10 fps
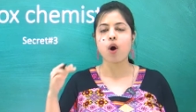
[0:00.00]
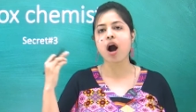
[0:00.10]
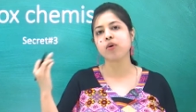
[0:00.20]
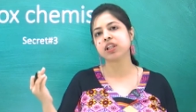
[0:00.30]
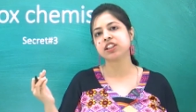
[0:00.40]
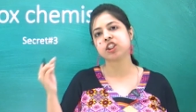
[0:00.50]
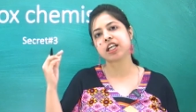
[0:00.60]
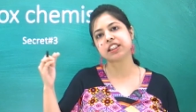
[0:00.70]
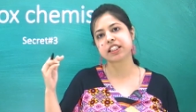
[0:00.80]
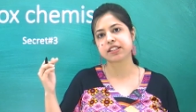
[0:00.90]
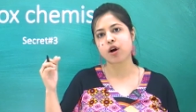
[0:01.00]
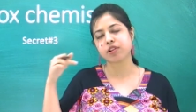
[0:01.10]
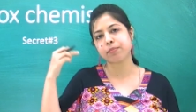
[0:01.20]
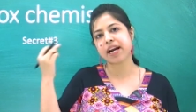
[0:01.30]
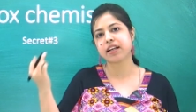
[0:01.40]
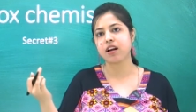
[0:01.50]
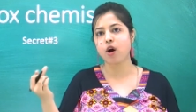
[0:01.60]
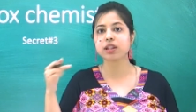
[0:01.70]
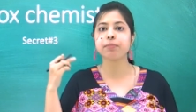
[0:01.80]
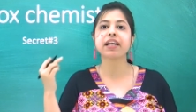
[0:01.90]
how the charges of the metal
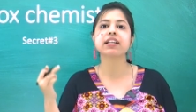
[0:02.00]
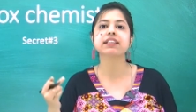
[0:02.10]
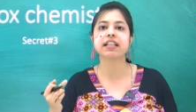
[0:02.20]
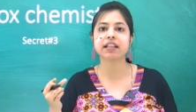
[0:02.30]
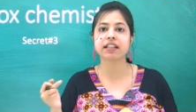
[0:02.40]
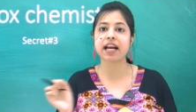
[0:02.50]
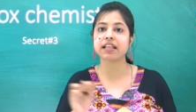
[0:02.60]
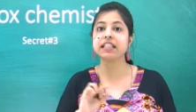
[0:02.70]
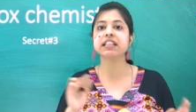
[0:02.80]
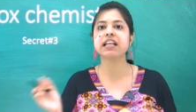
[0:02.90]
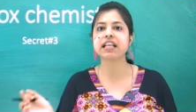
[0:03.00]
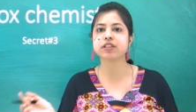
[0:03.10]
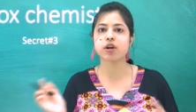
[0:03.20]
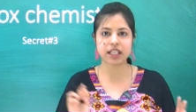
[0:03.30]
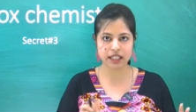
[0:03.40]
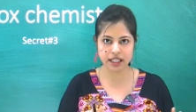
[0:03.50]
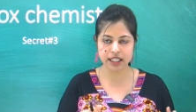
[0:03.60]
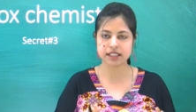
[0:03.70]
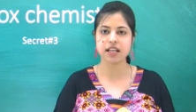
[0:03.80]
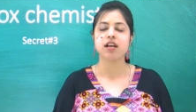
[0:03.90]
on the metal center can increase or
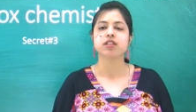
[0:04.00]
decrease.